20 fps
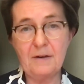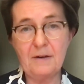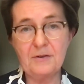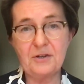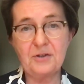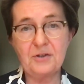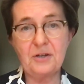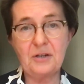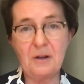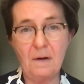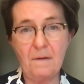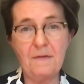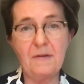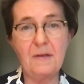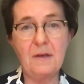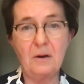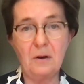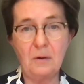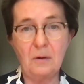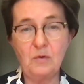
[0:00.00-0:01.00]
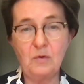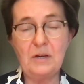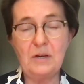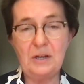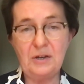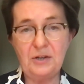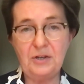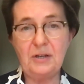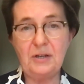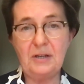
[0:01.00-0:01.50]
but
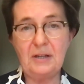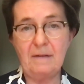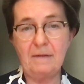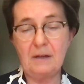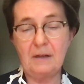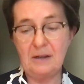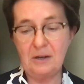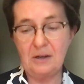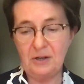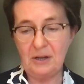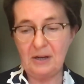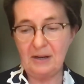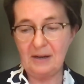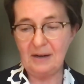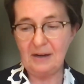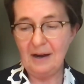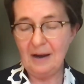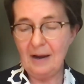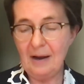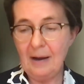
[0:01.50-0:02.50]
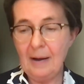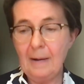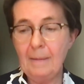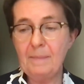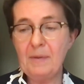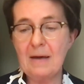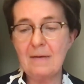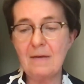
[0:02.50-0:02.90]
emancipation away from the Jews.